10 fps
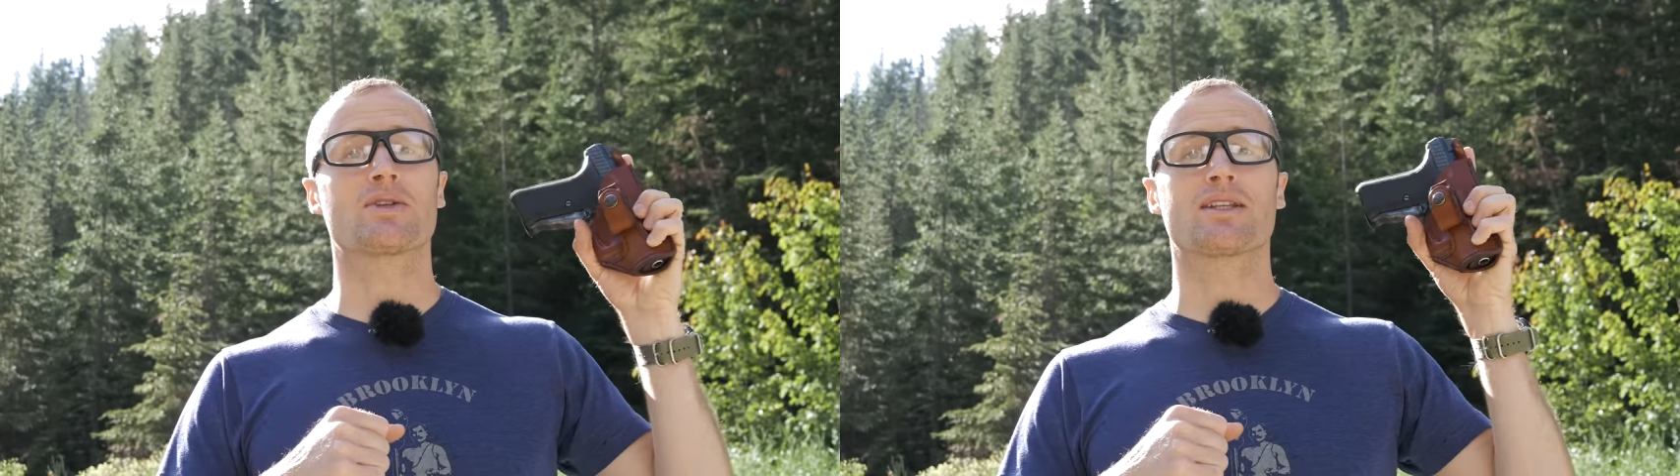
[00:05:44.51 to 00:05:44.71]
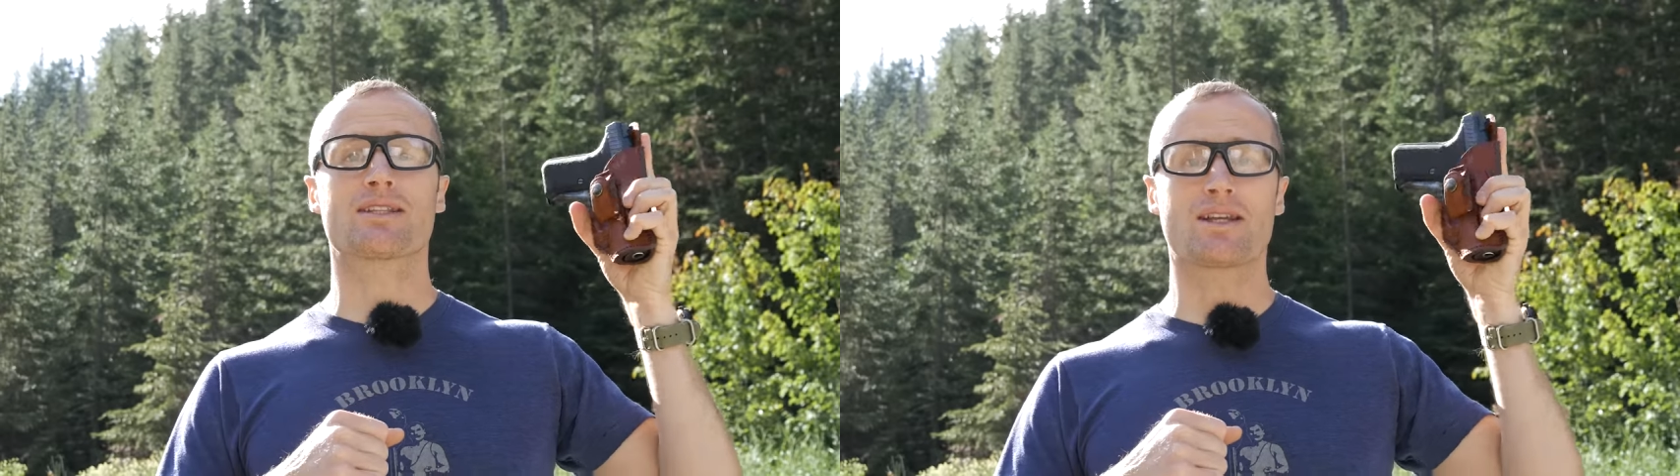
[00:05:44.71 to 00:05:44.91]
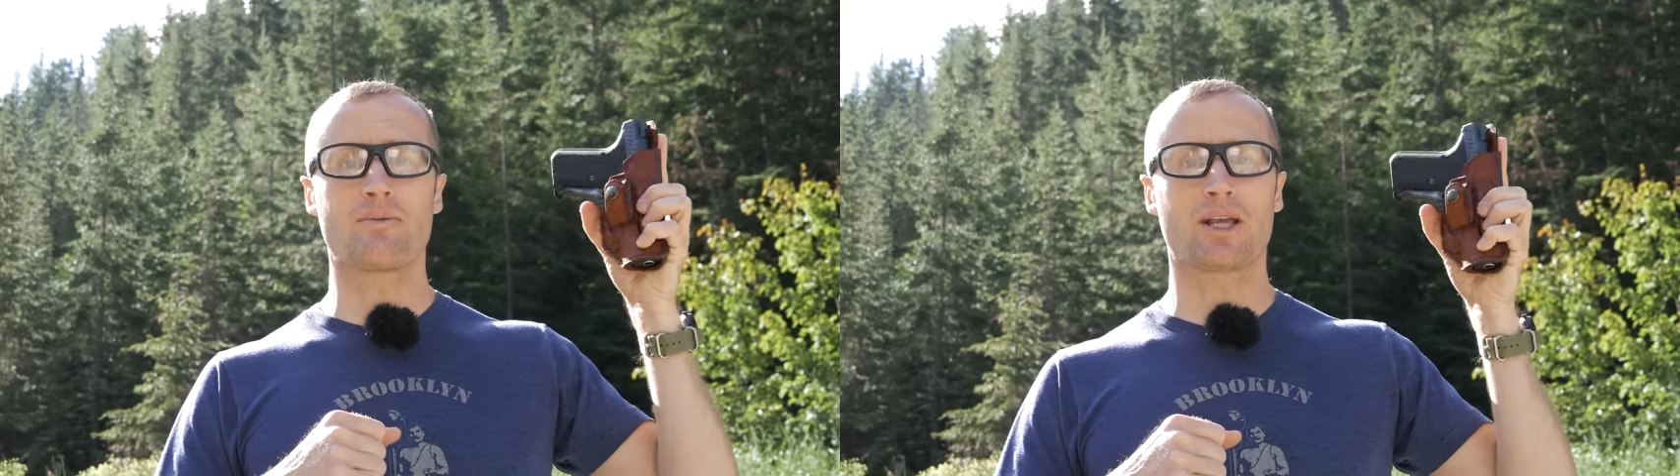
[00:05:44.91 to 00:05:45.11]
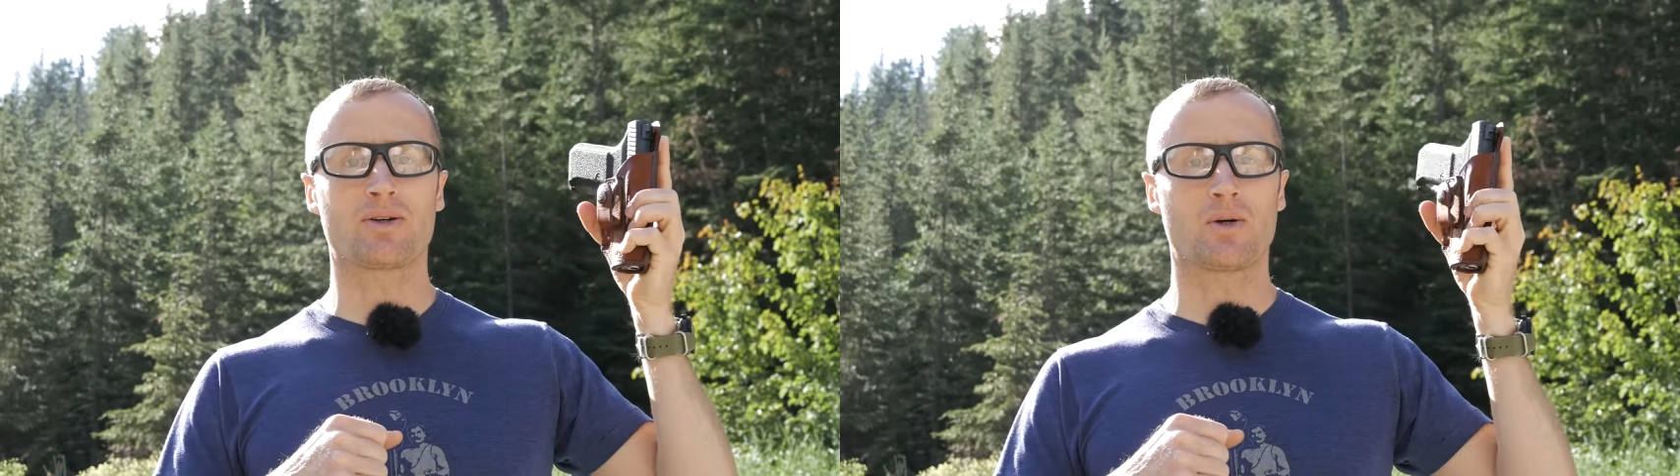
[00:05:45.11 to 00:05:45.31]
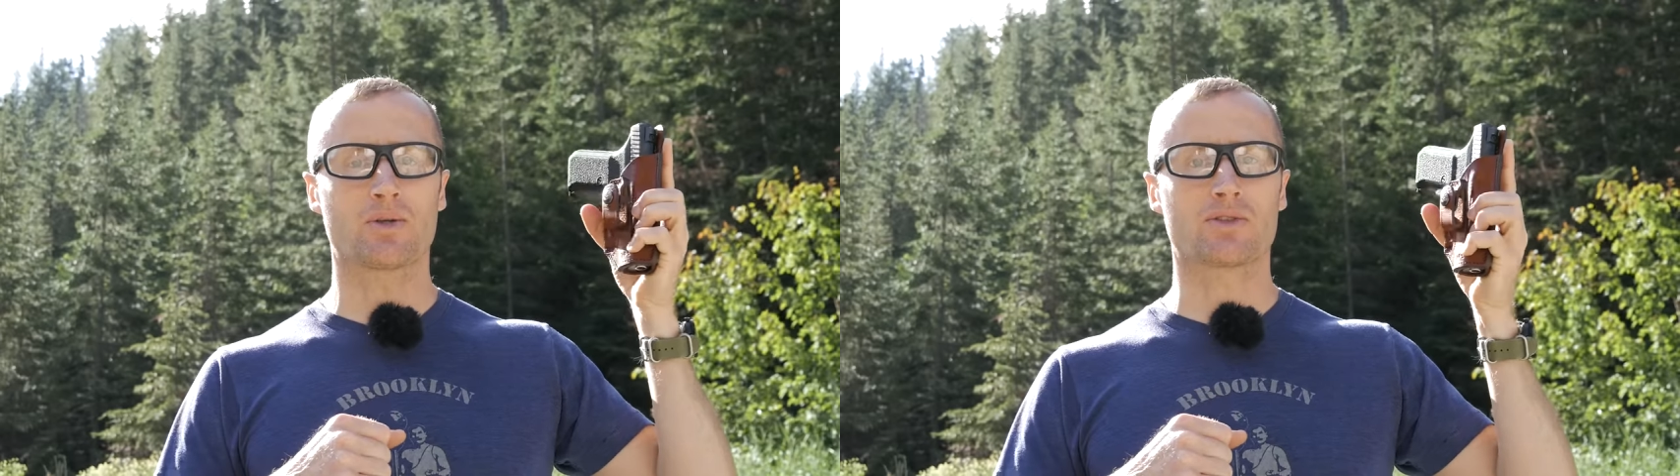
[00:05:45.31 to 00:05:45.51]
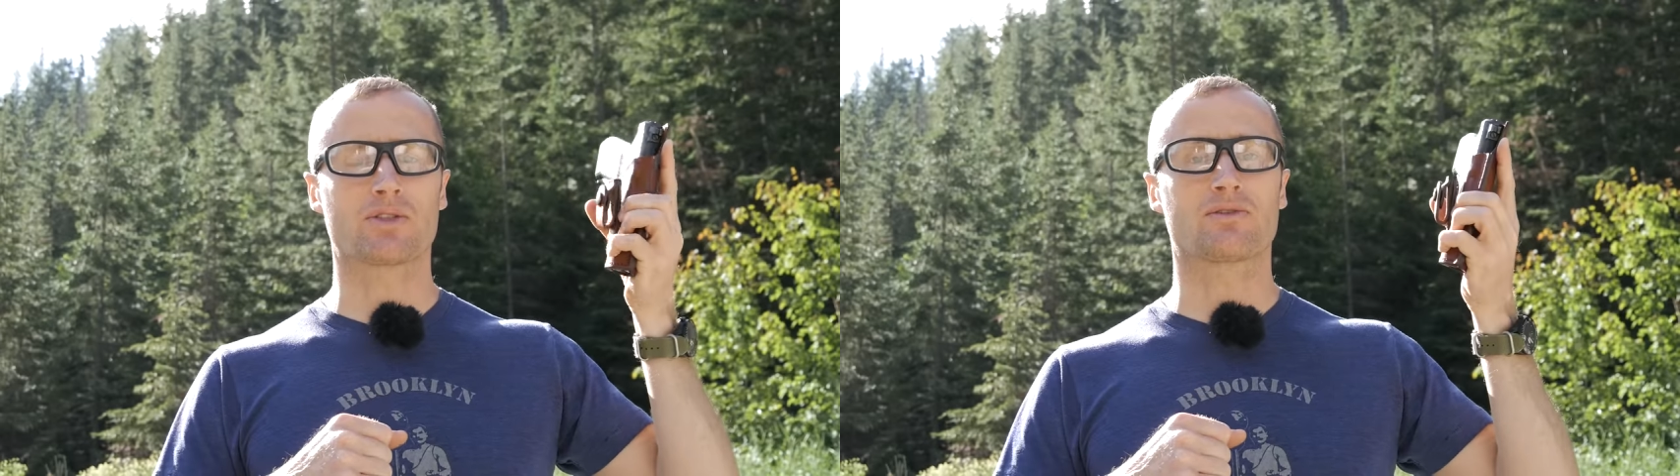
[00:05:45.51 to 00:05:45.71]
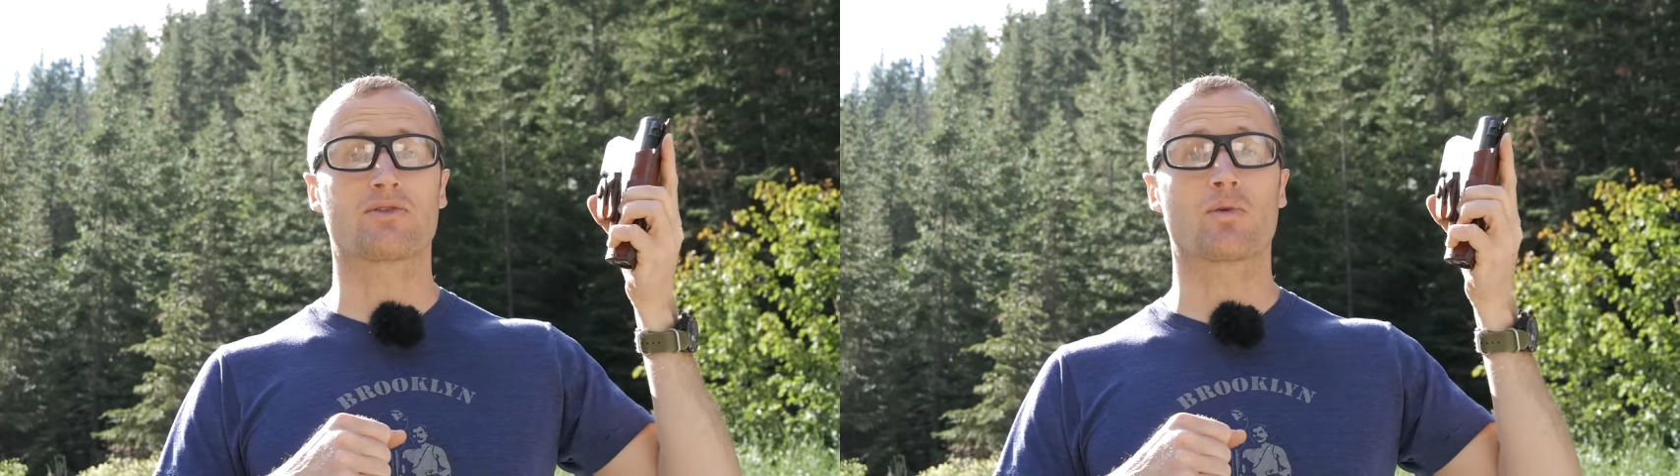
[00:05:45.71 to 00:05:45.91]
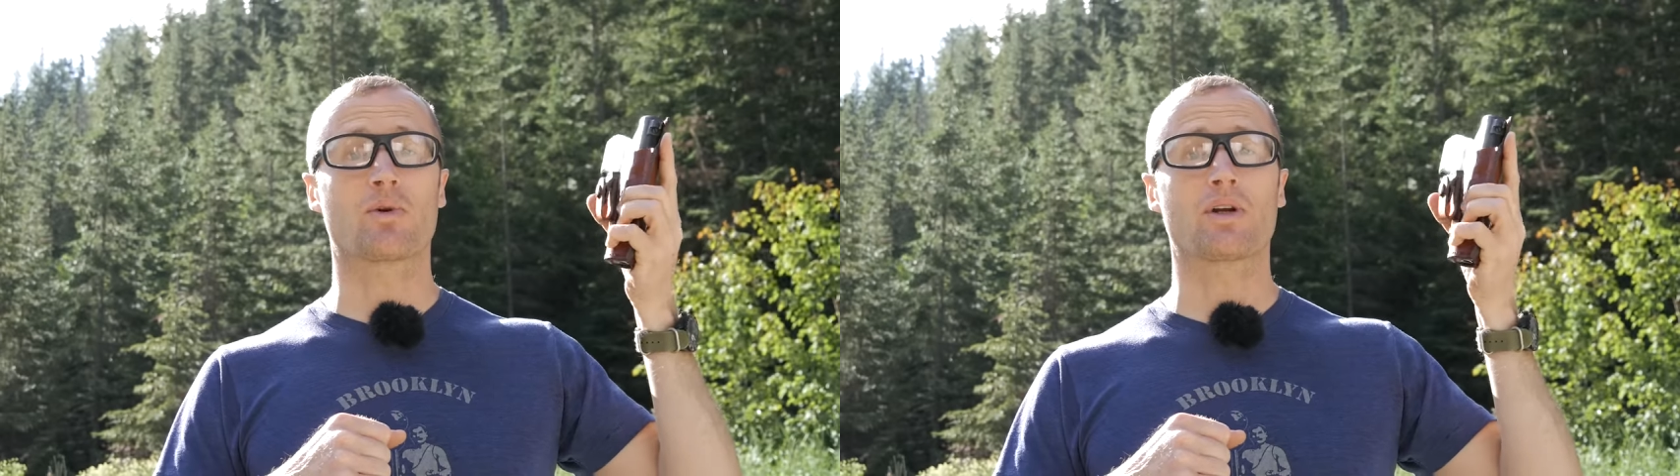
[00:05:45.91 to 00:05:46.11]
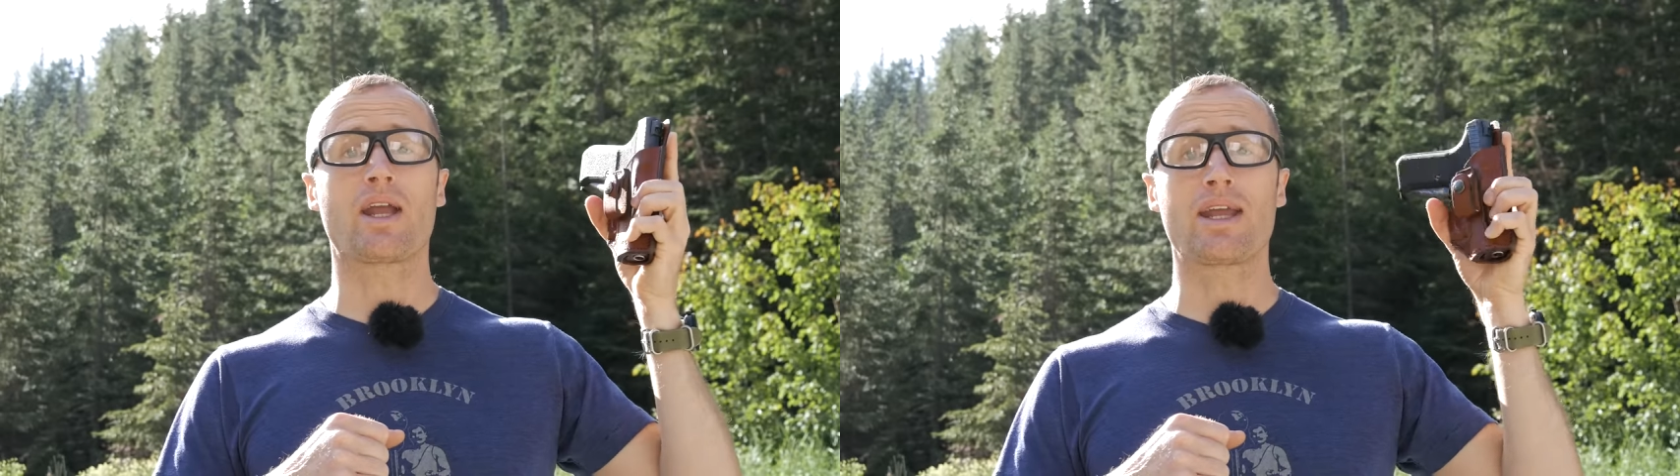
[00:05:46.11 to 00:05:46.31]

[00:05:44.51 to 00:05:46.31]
that's going to make a holster for